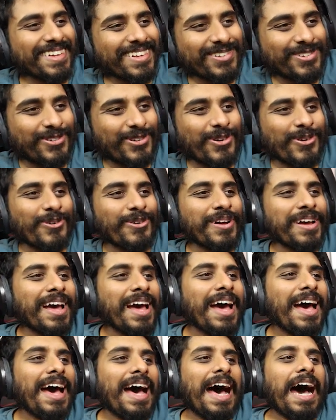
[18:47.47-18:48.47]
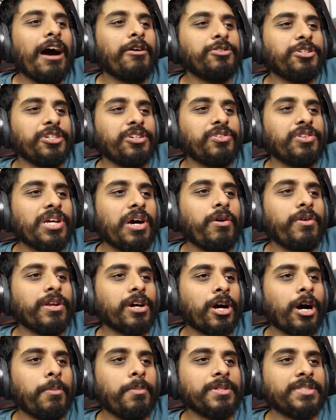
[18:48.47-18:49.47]
True. How do you know the
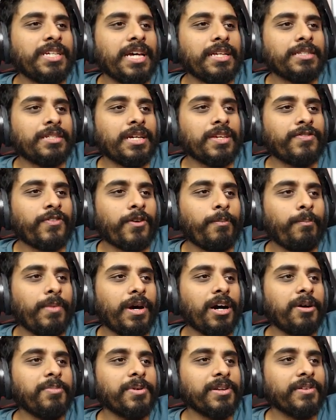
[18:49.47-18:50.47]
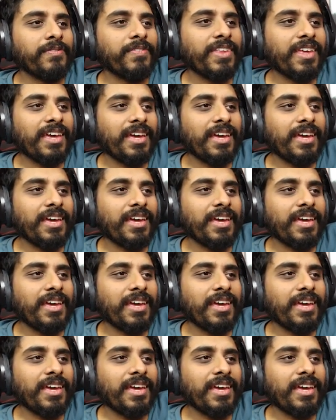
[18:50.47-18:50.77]
commentator is from Melbourne?